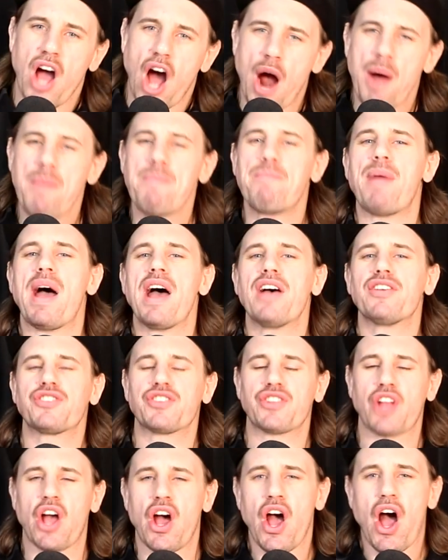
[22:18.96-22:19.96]
our
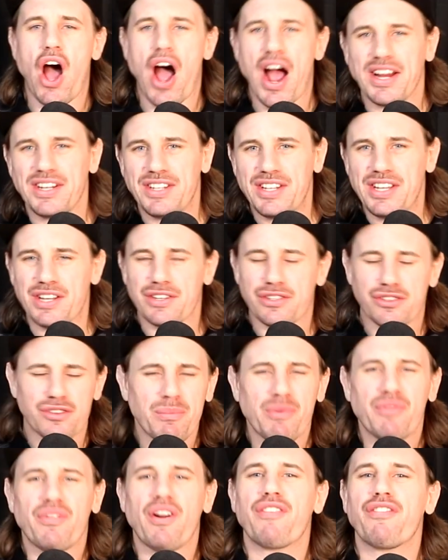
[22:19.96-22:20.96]
best ideas,
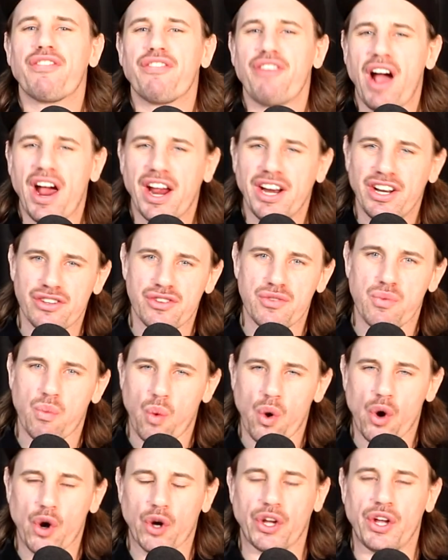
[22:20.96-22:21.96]
some of our finest
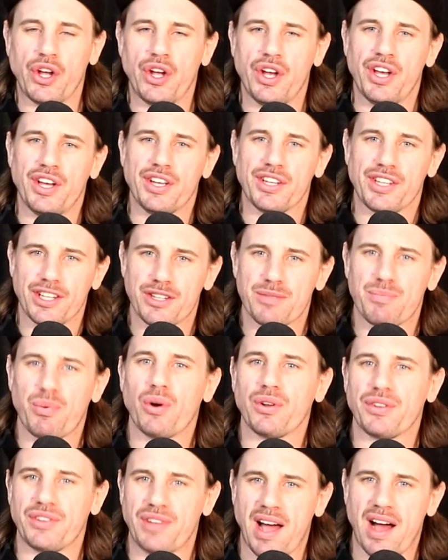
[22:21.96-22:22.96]
work gets
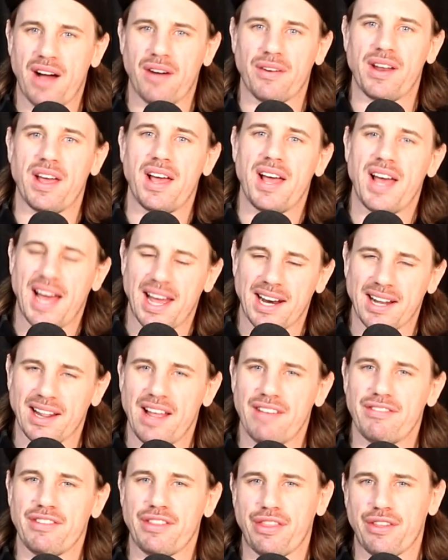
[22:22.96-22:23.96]
put down at
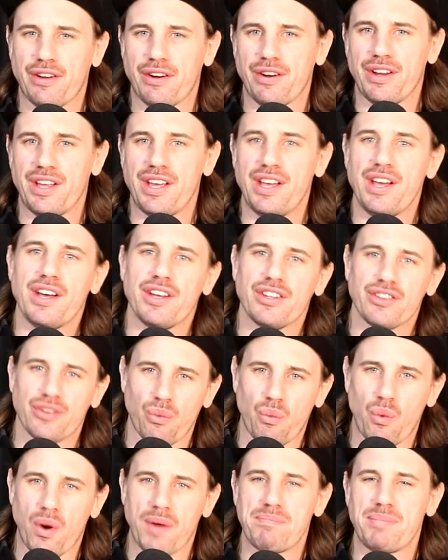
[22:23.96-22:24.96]
11:30 to
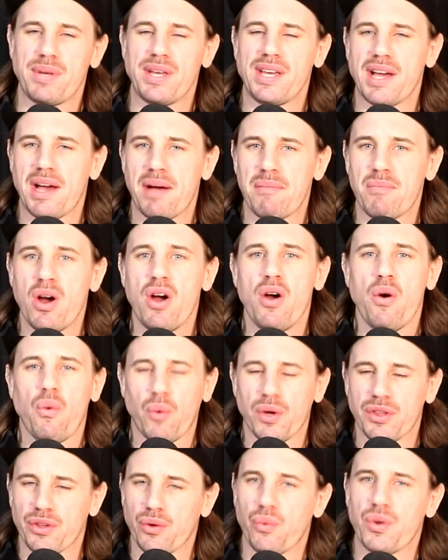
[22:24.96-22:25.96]
1 p.m.
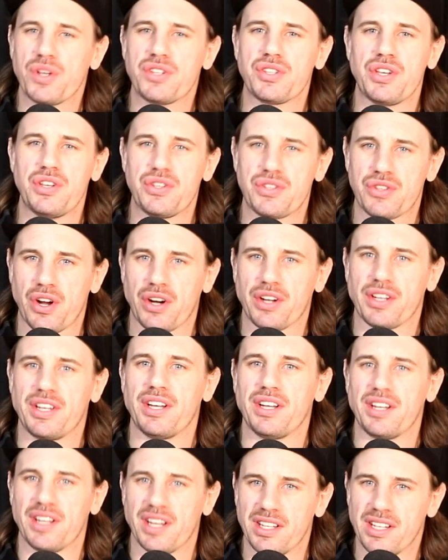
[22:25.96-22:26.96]
when the whiskeys start
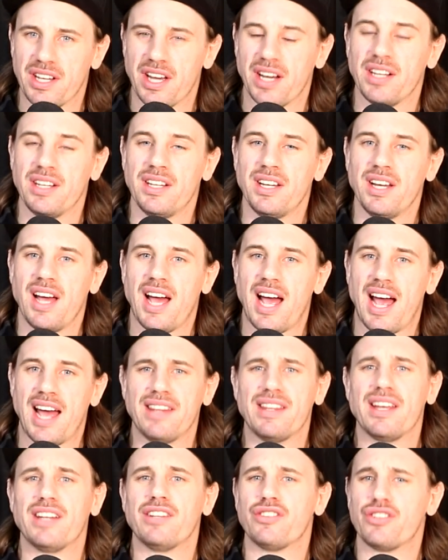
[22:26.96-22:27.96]
getting in you.
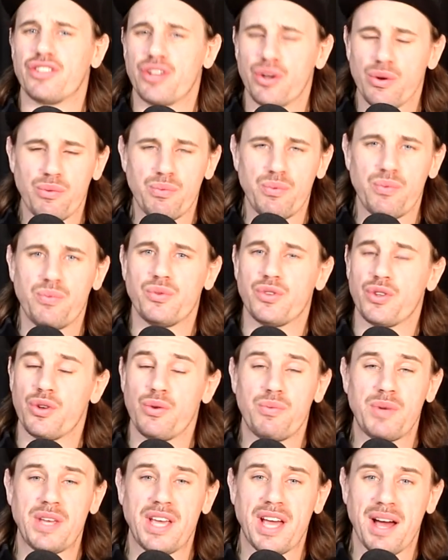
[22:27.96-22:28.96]
And then 2
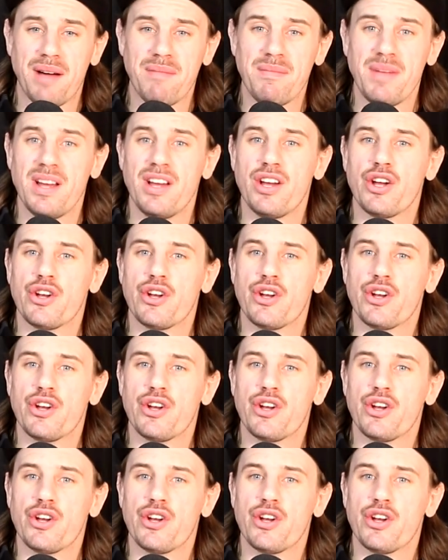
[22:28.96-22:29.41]
a.m.,